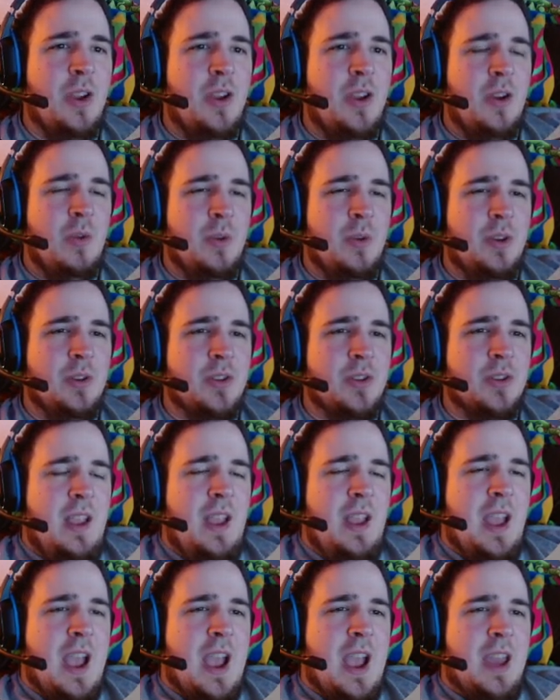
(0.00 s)
when you start
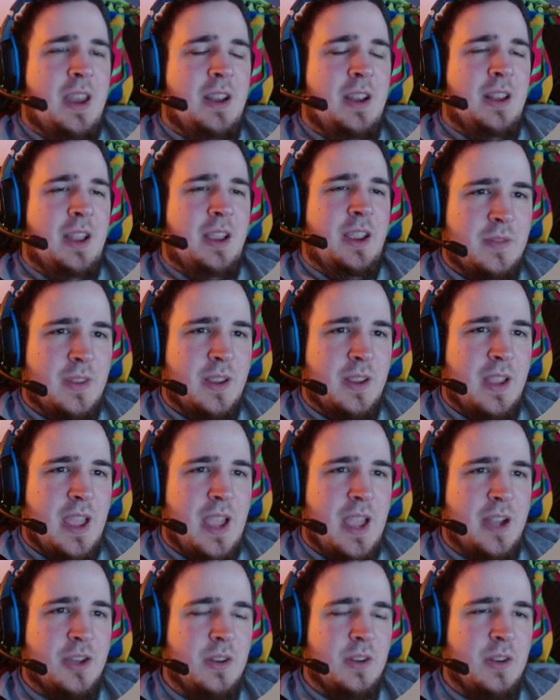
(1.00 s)
adding like
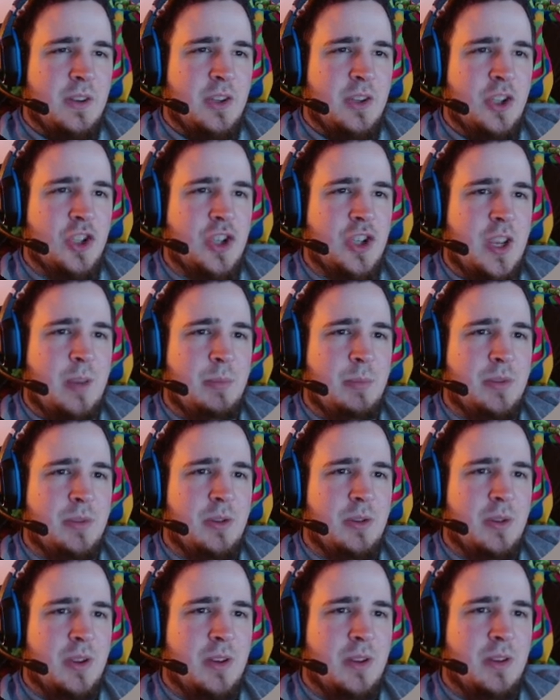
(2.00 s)
actual shape to
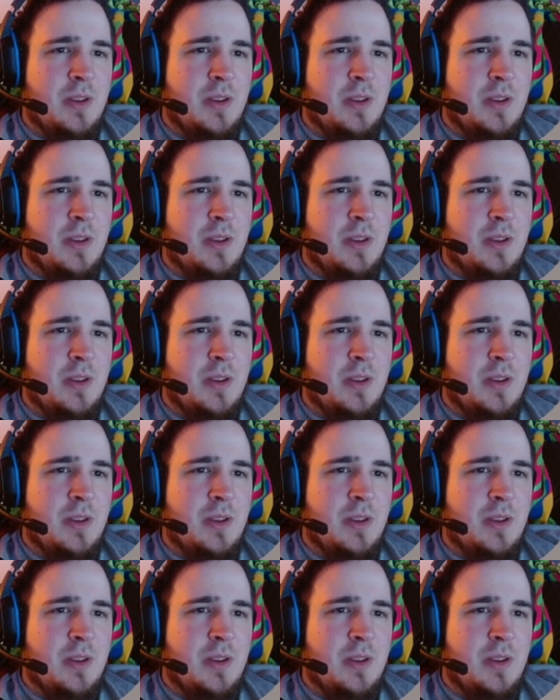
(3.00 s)
it.